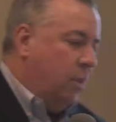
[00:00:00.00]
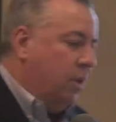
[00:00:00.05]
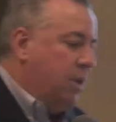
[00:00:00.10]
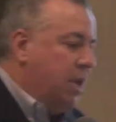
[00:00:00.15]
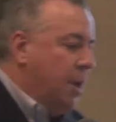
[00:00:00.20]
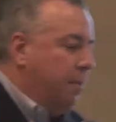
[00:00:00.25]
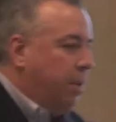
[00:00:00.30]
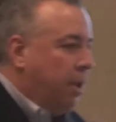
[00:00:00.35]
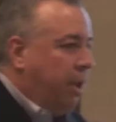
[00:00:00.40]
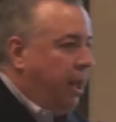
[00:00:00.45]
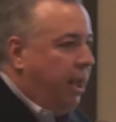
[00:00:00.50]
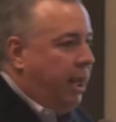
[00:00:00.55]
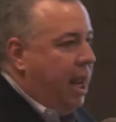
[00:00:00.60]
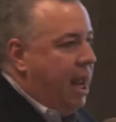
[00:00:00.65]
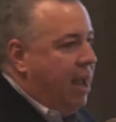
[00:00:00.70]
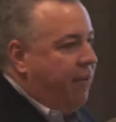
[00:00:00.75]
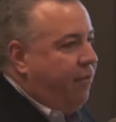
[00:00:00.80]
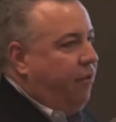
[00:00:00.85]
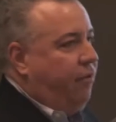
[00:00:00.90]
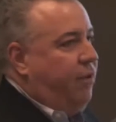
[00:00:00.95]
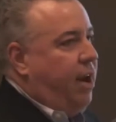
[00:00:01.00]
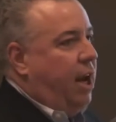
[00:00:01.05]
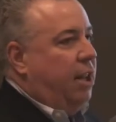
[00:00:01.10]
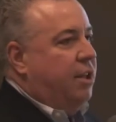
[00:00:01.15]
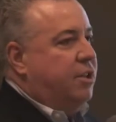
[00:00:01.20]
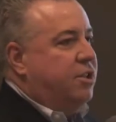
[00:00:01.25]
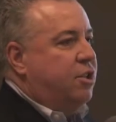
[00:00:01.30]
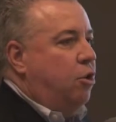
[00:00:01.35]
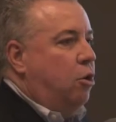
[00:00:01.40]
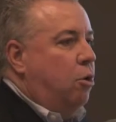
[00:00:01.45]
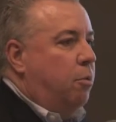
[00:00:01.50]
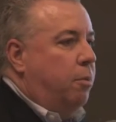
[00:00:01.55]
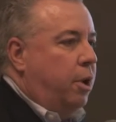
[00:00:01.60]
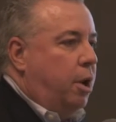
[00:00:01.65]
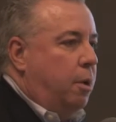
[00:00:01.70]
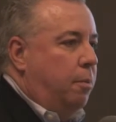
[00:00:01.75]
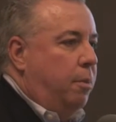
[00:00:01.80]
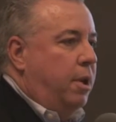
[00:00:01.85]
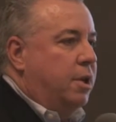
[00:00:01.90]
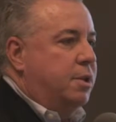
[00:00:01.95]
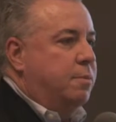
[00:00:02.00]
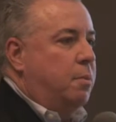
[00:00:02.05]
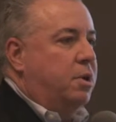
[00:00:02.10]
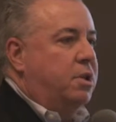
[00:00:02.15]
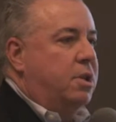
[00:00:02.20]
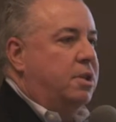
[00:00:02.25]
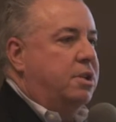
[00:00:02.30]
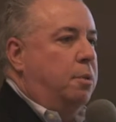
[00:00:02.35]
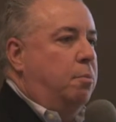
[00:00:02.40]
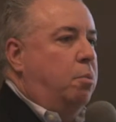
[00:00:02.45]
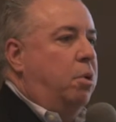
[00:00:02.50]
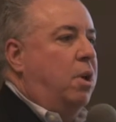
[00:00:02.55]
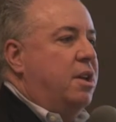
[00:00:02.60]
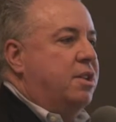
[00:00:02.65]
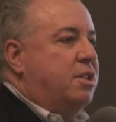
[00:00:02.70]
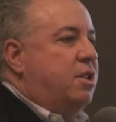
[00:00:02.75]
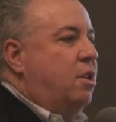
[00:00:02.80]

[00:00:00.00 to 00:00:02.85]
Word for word: Typically, they have a valence to them. It could be as much as a plus